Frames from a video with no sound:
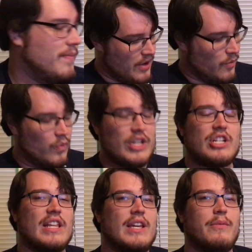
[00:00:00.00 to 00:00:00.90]

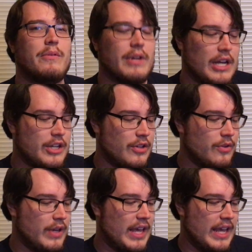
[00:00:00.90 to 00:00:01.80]
Originally we were gonna
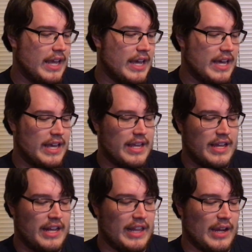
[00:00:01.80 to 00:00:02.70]
do a
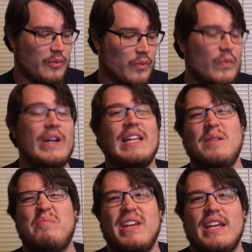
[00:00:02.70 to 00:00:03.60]
like really
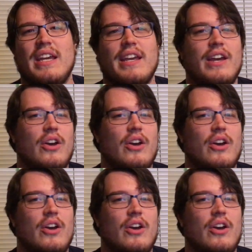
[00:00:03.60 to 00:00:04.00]
big